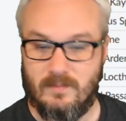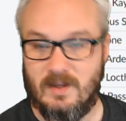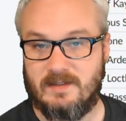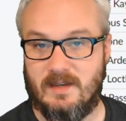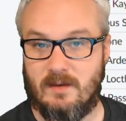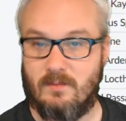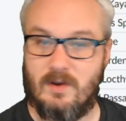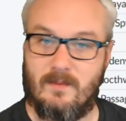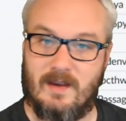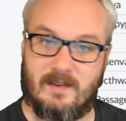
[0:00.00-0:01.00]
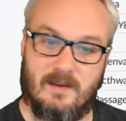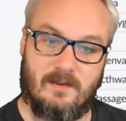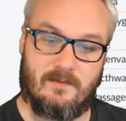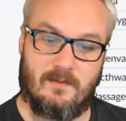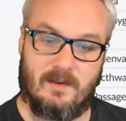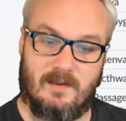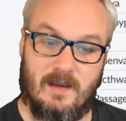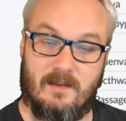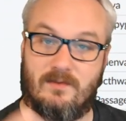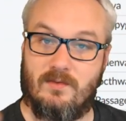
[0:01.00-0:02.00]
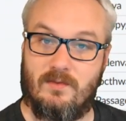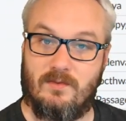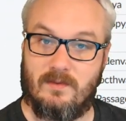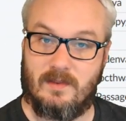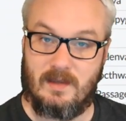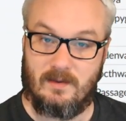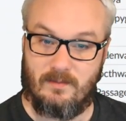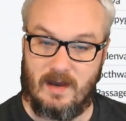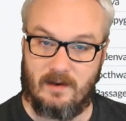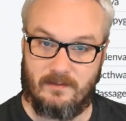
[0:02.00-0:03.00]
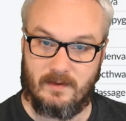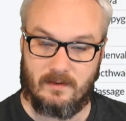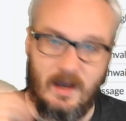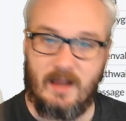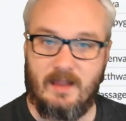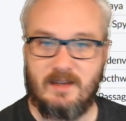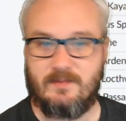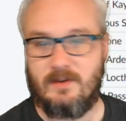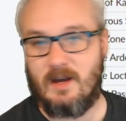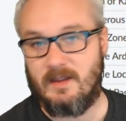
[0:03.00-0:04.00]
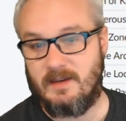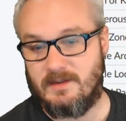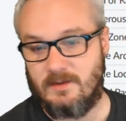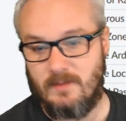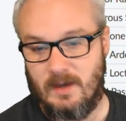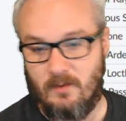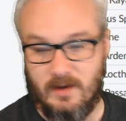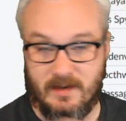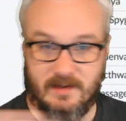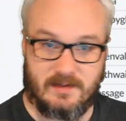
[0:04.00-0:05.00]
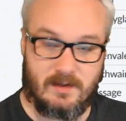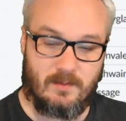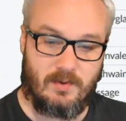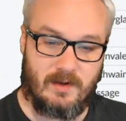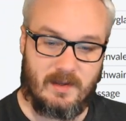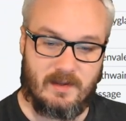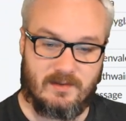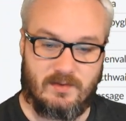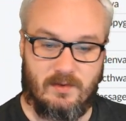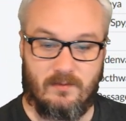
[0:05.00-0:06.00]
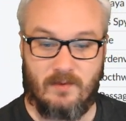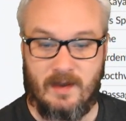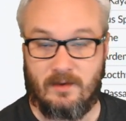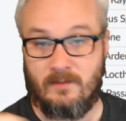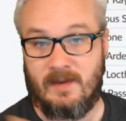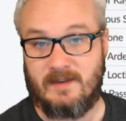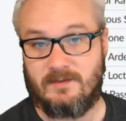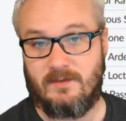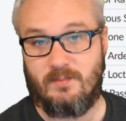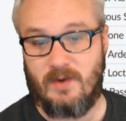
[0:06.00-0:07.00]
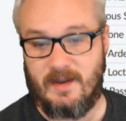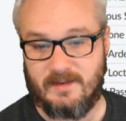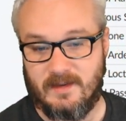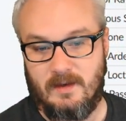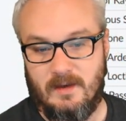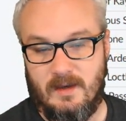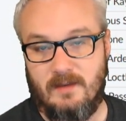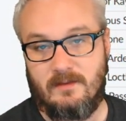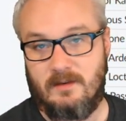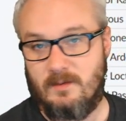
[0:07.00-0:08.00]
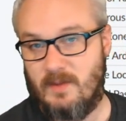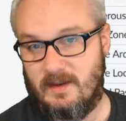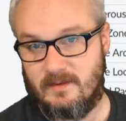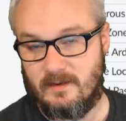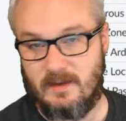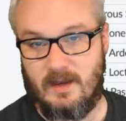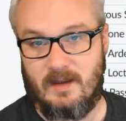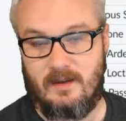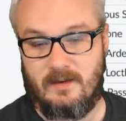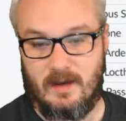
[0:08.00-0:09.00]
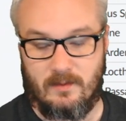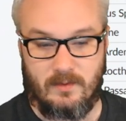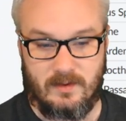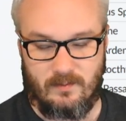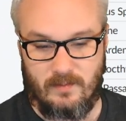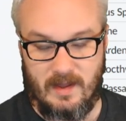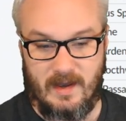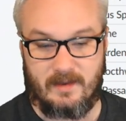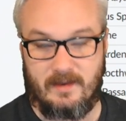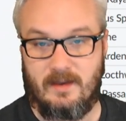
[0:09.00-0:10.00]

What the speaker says: Plus, he can bring back things from the dead to the battlefield. And last but not least, you may want to consider putting in 2 of Rankle, Master of Pranks. He's good in basically any deck with black.